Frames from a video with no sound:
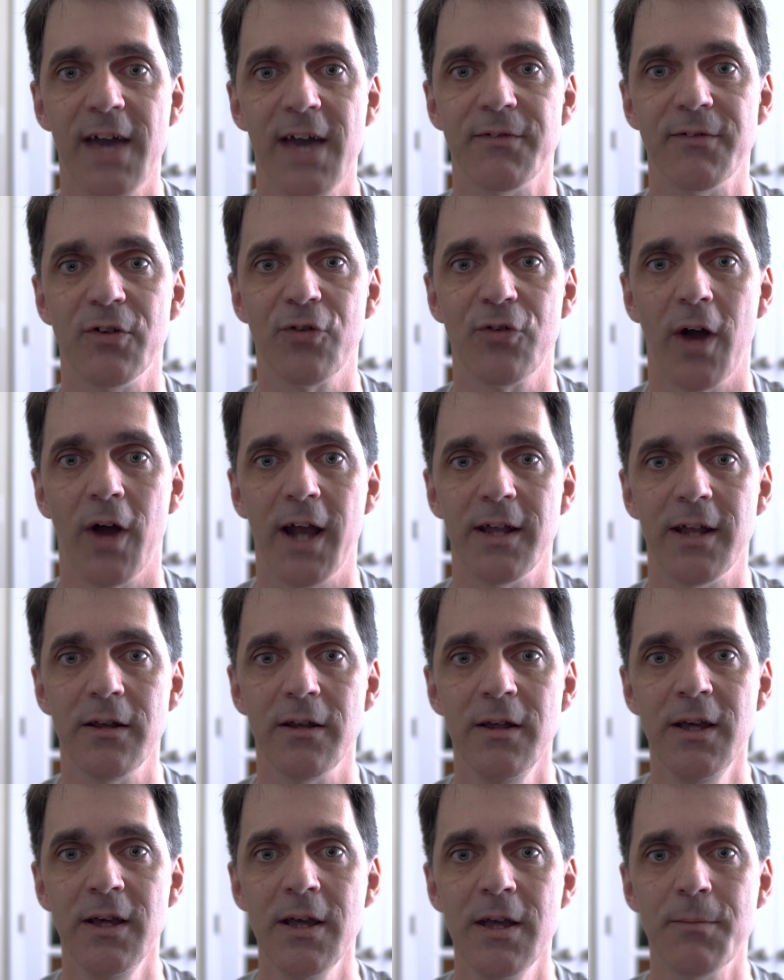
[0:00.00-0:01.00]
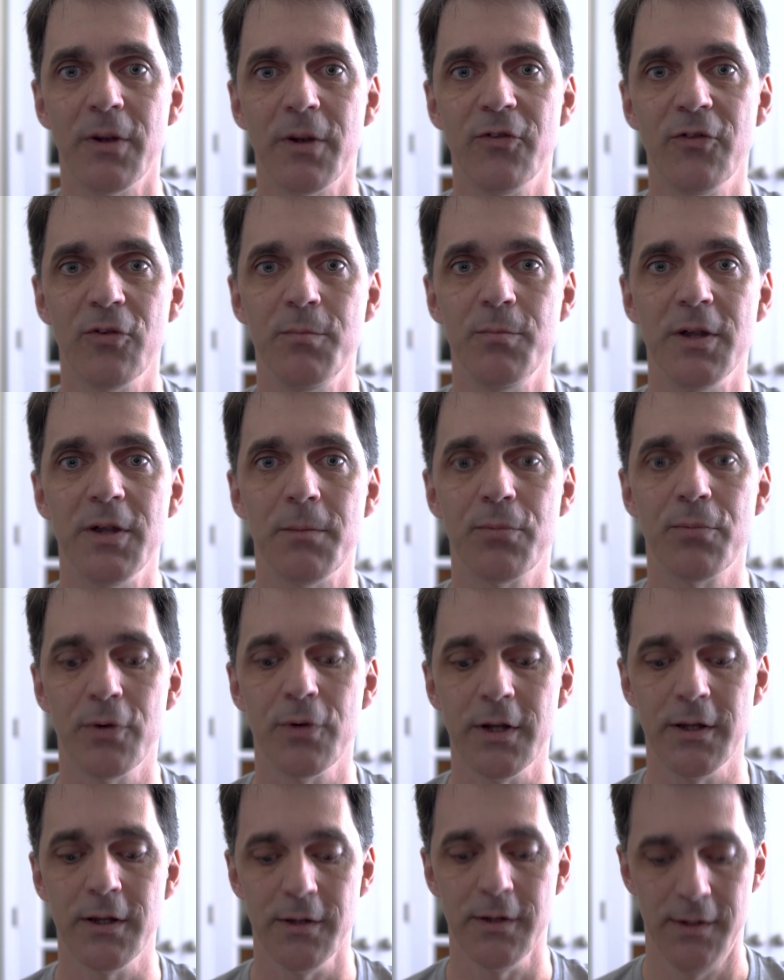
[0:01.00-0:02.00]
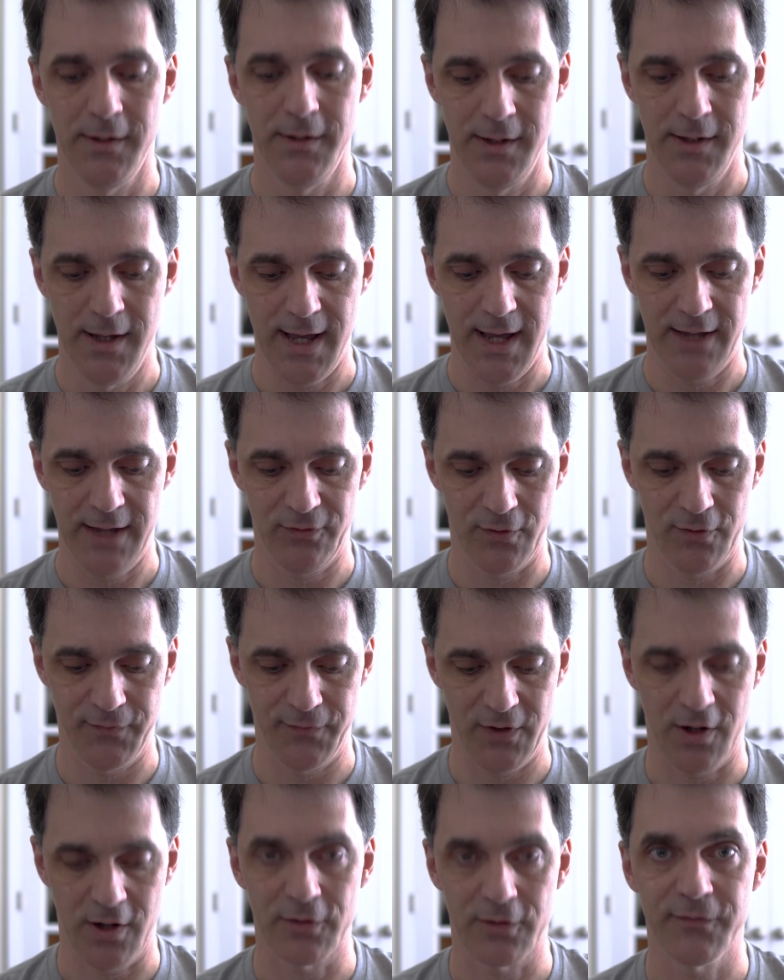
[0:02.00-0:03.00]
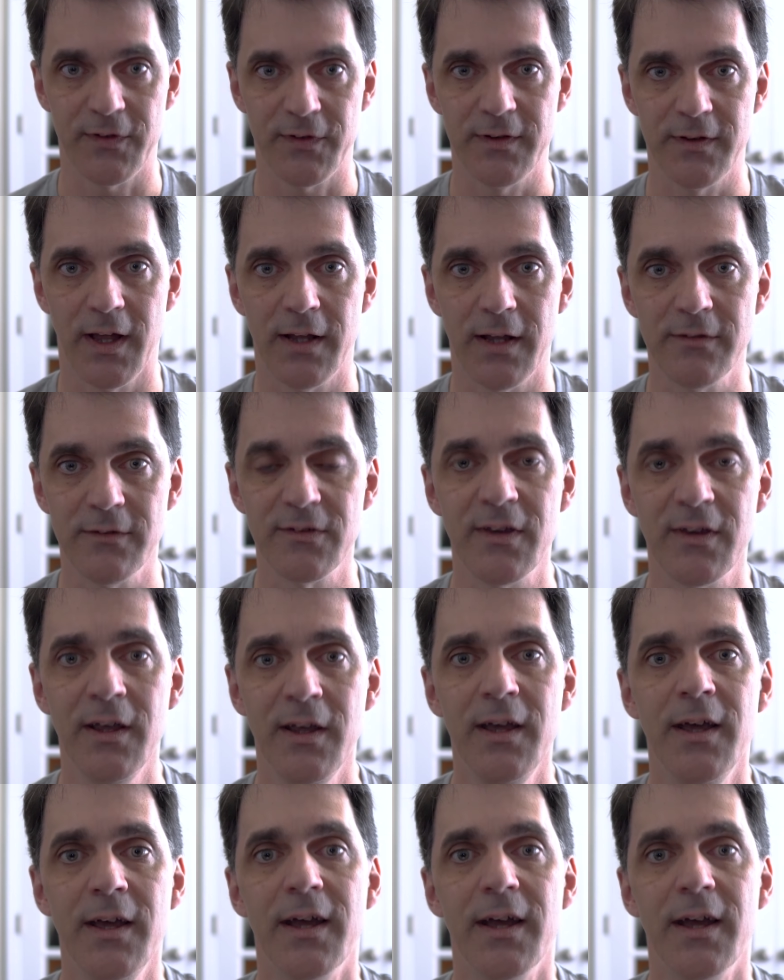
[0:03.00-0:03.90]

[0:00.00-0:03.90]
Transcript: I haven't tried it, but it should be a pretty good astrophotography lens.